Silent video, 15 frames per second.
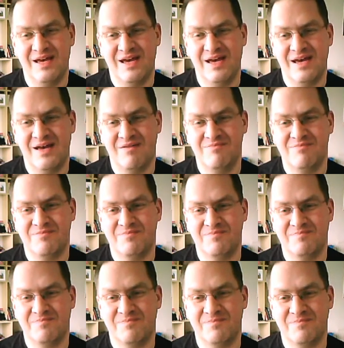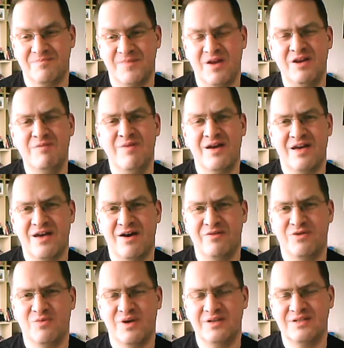Only met
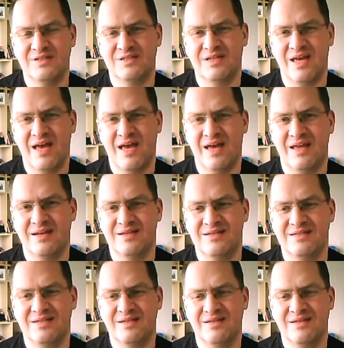Carl the once, and